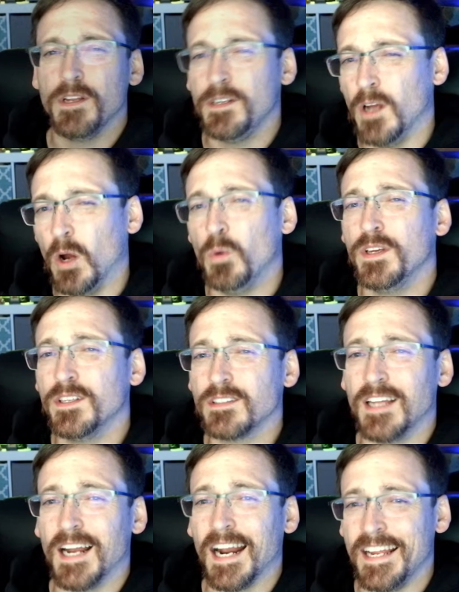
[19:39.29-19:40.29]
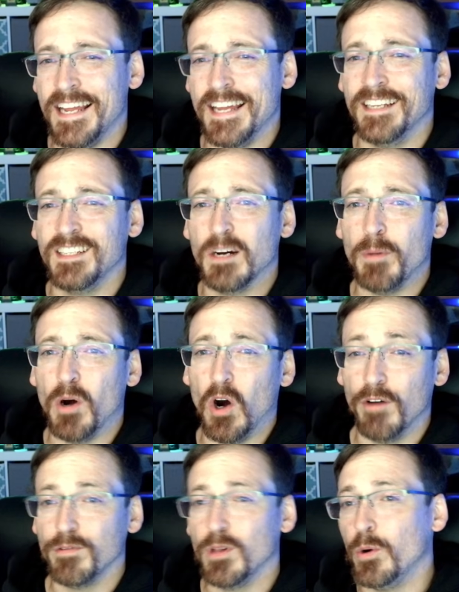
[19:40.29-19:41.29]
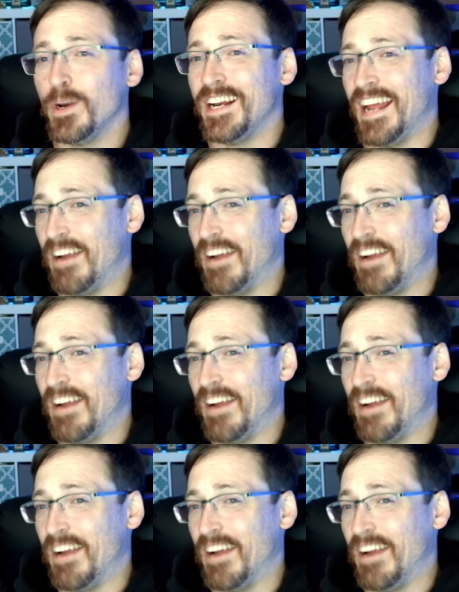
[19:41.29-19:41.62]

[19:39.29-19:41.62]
noticed that I end up offloading